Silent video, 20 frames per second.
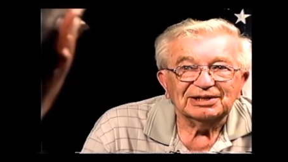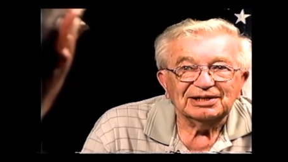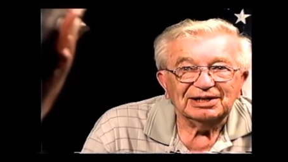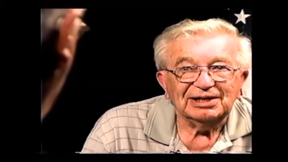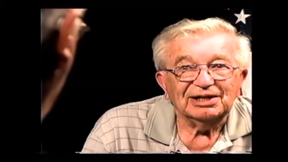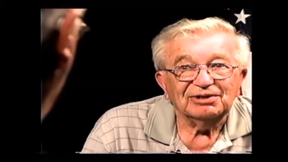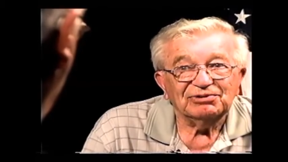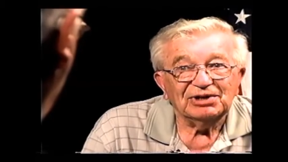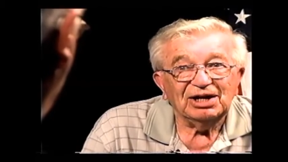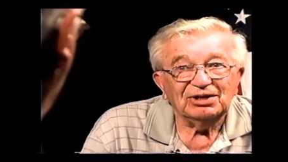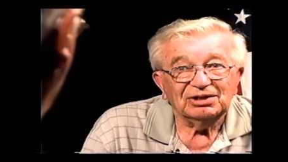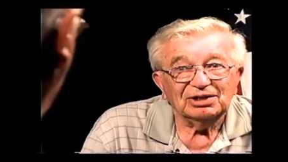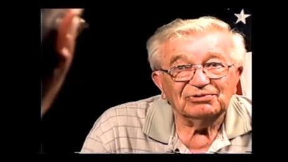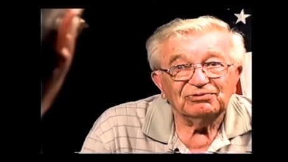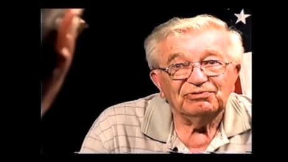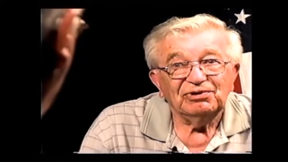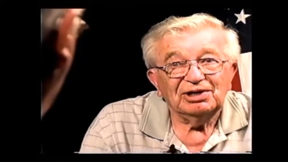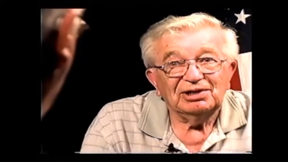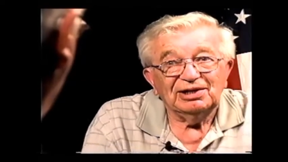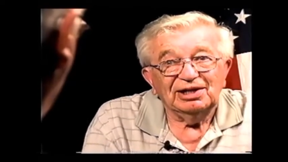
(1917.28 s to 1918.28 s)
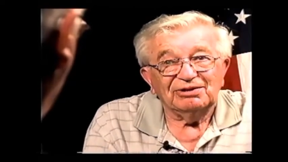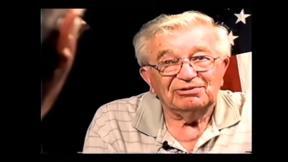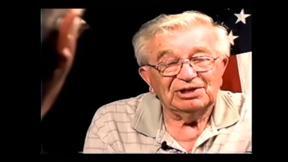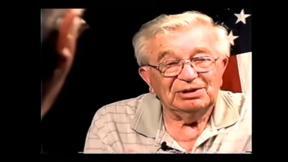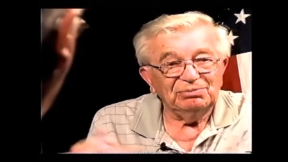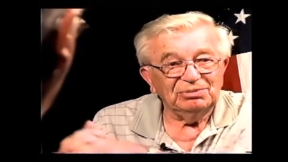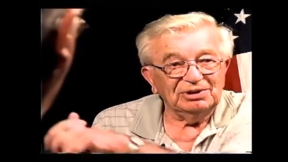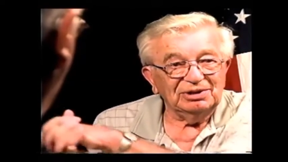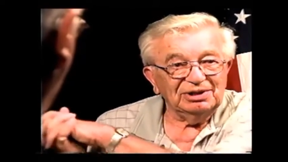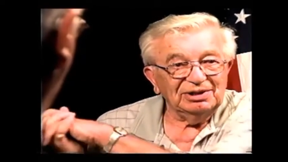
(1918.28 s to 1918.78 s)
it felt like
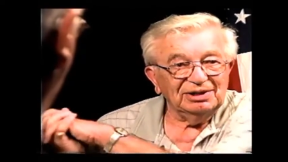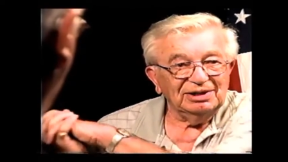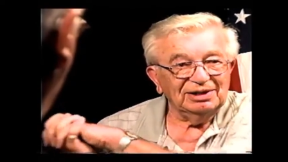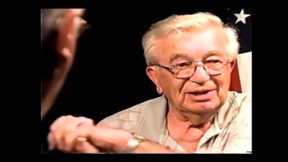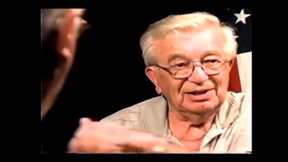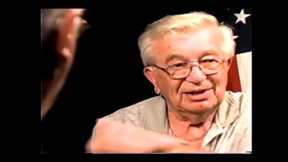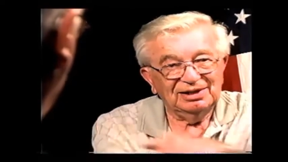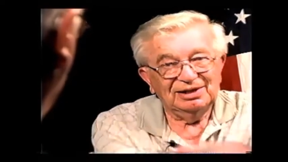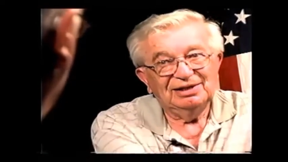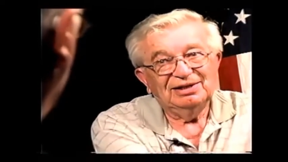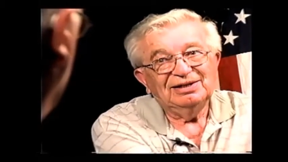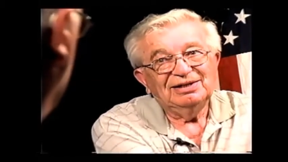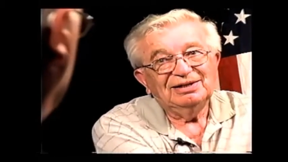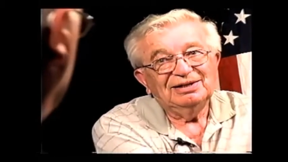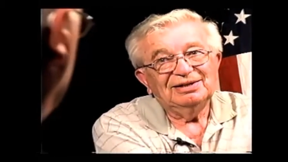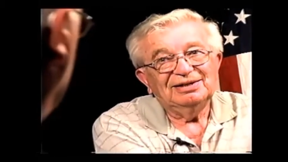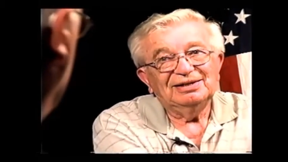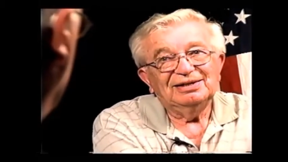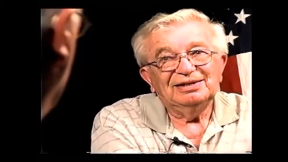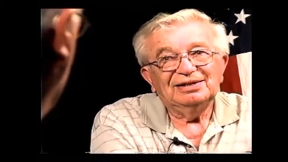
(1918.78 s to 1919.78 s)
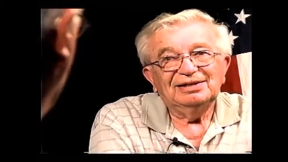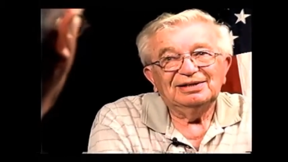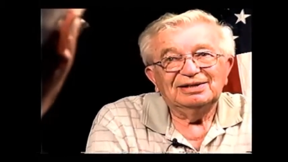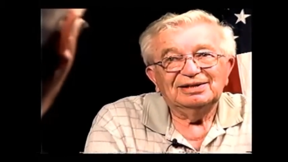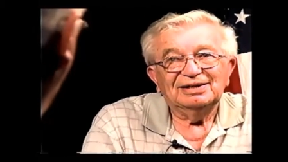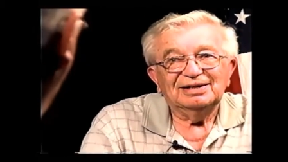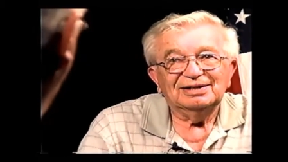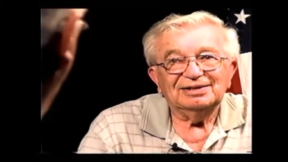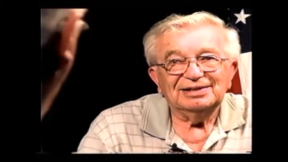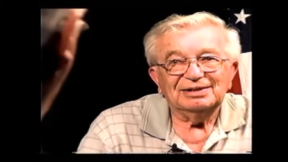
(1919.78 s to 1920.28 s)
somebody
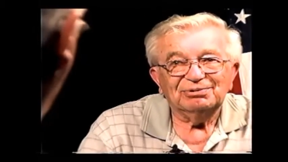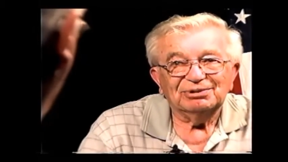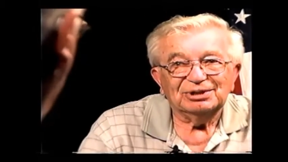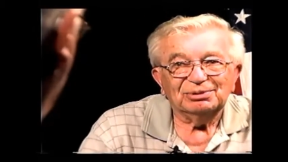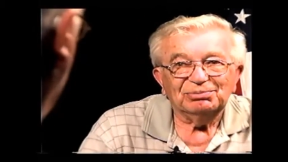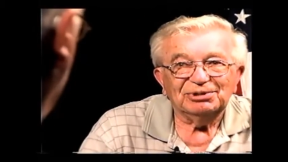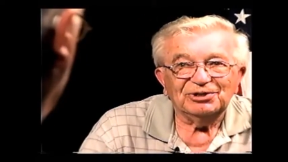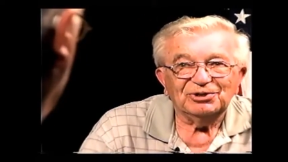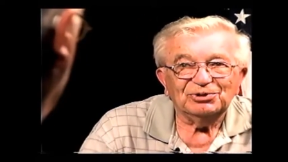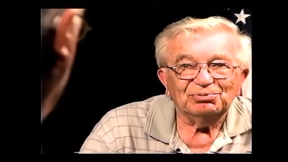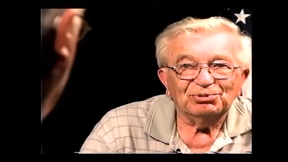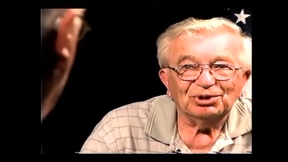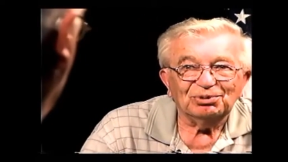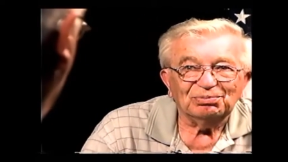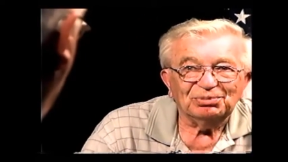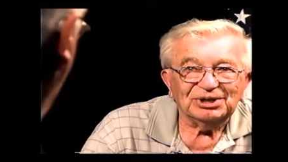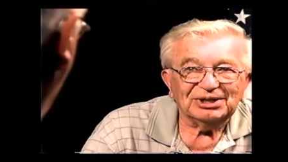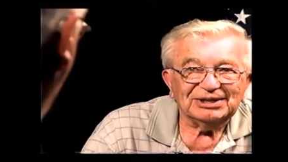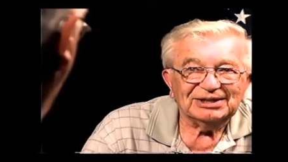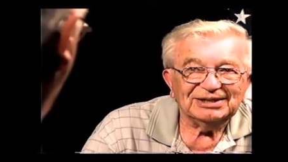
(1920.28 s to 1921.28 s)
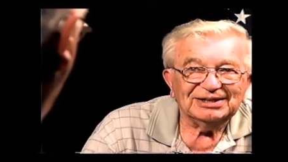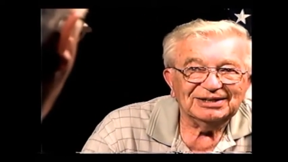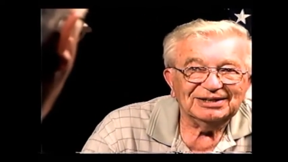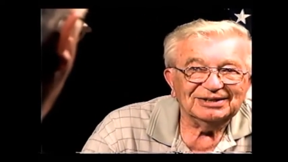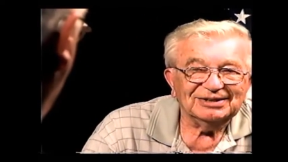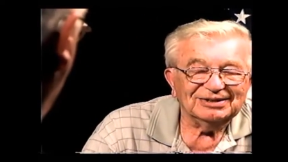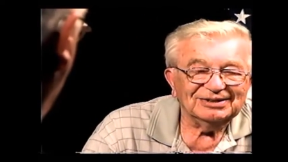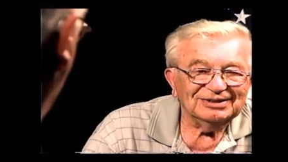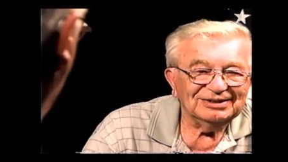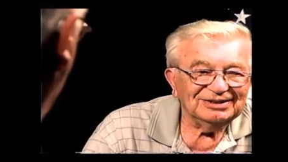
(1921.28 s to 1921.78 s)
hit you with a baseball bat. Wow,